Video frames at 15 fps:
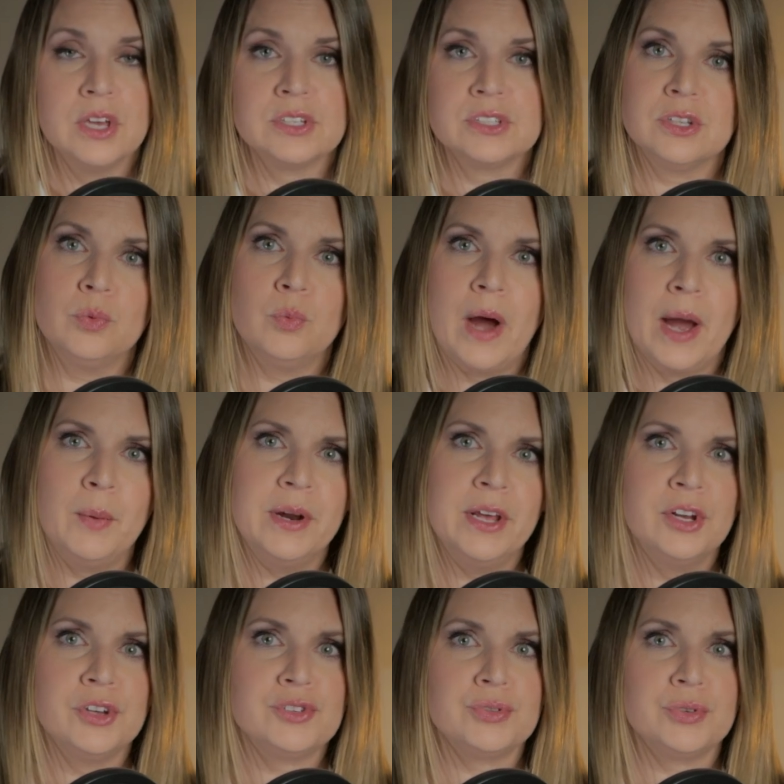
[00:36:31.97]
So why would
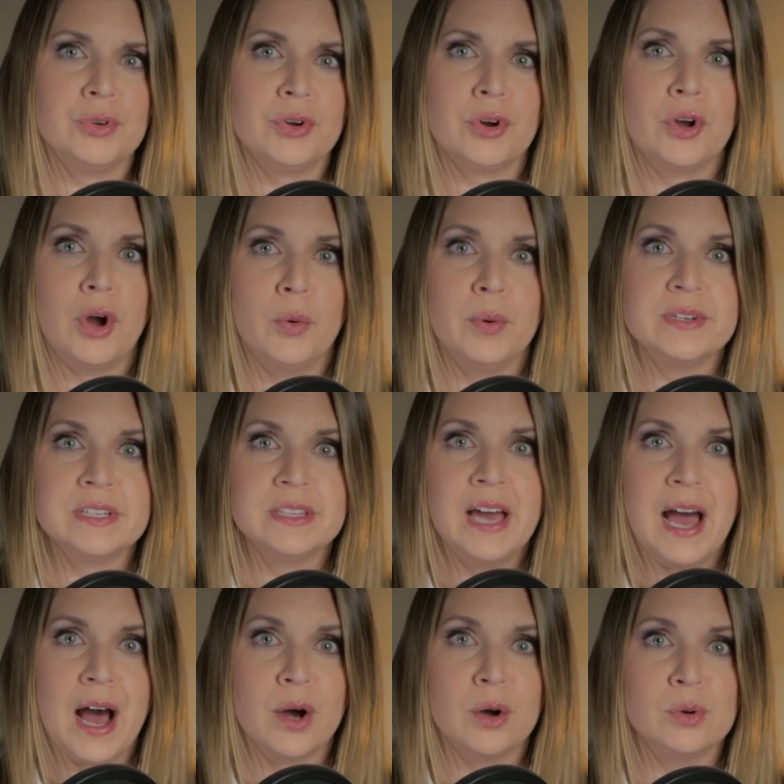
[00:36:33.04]
an intruder go into the
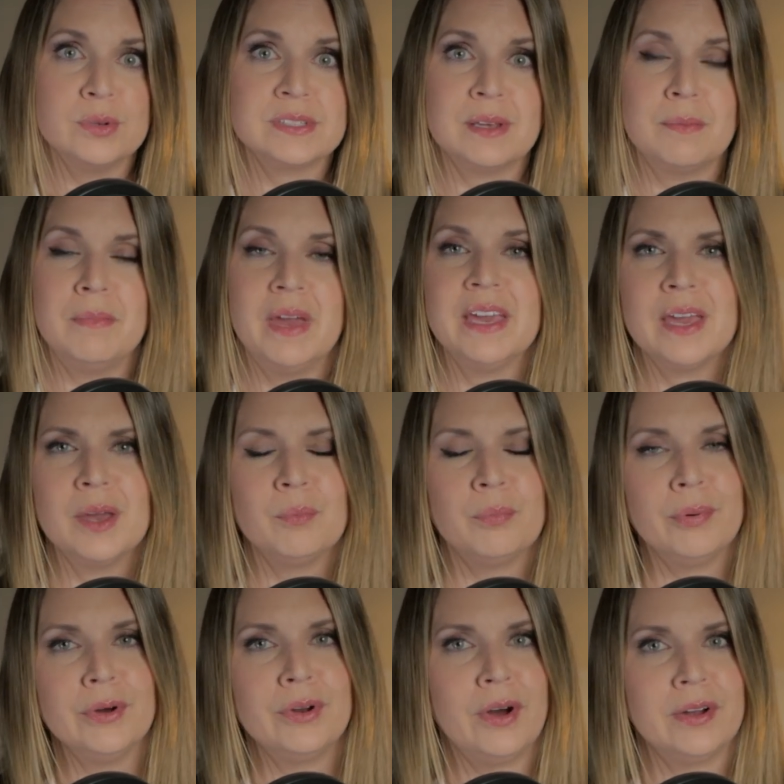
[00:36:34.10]
house, make him
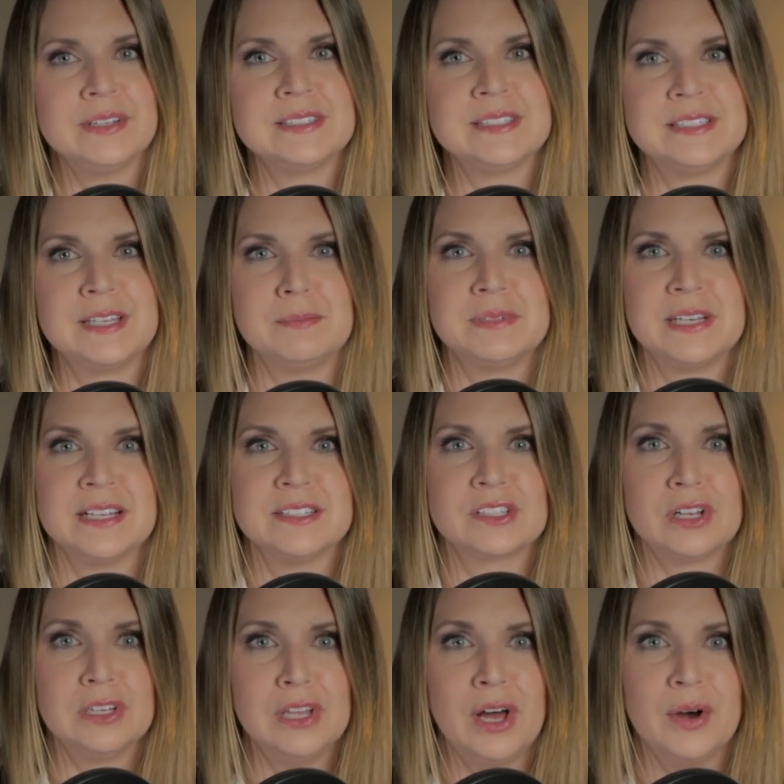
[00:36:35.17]
put on his stepdad's
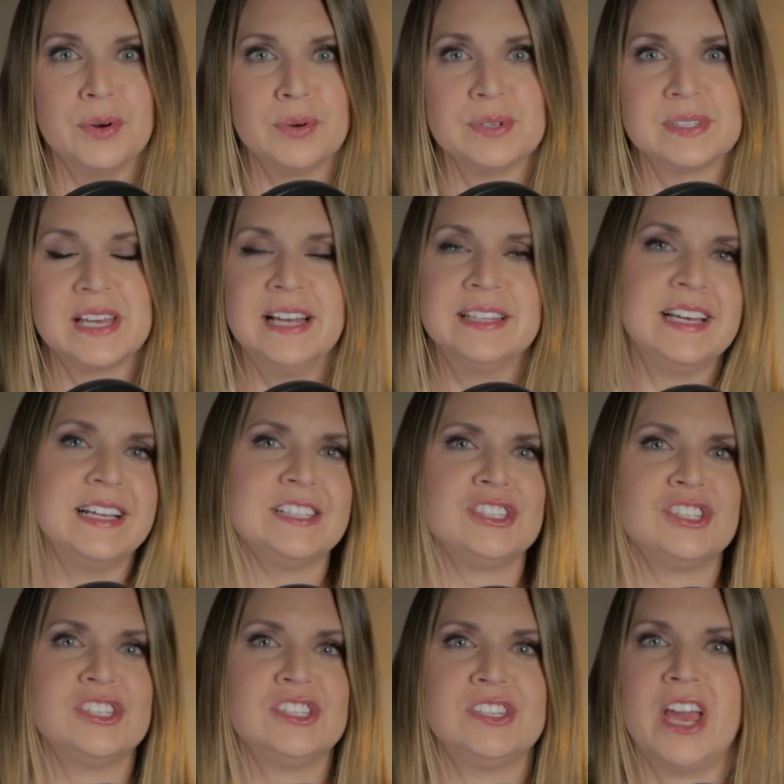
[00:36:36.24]
clothes, and then
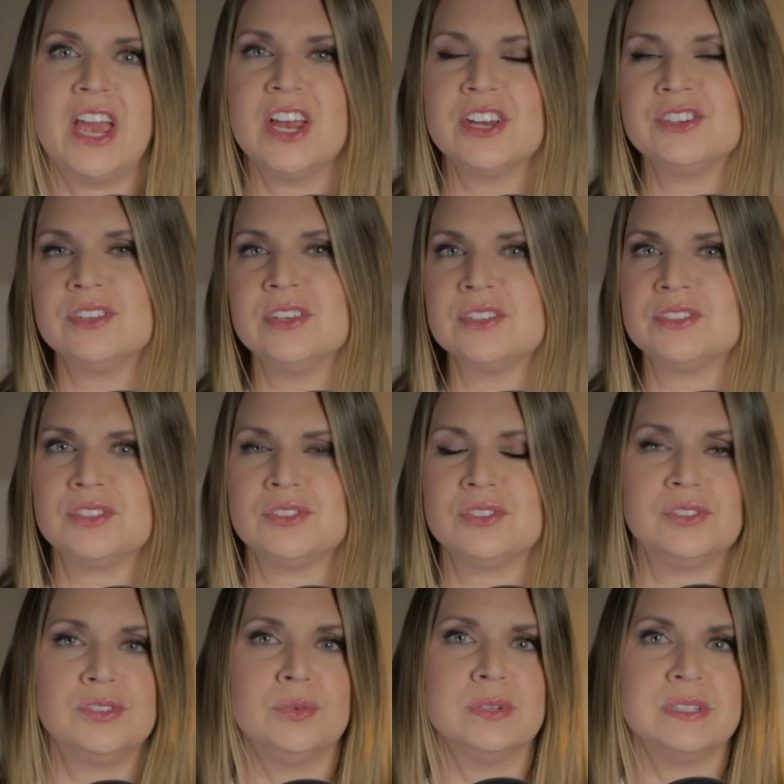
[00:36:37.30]
stage this
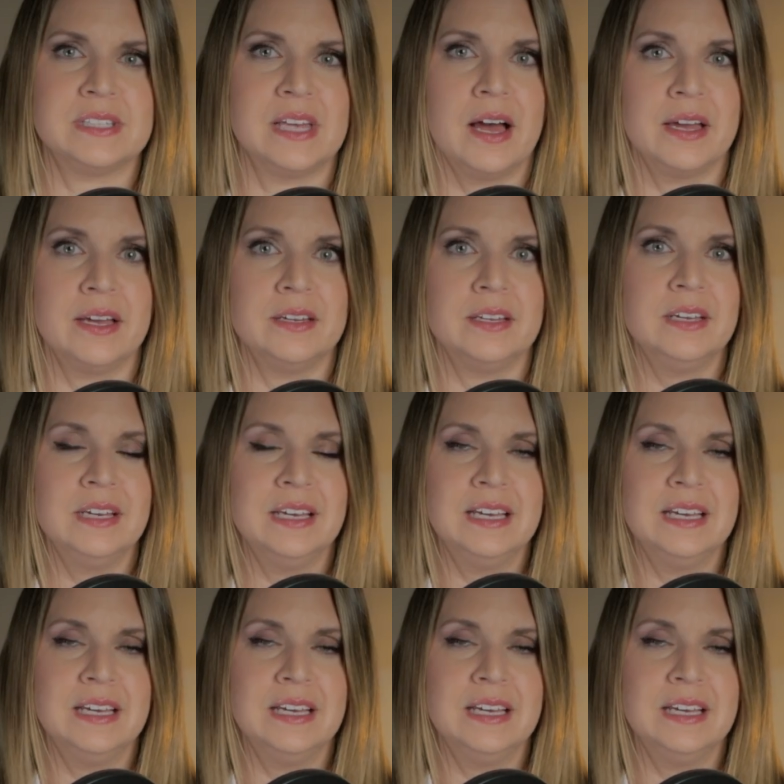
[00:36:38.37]
suicide?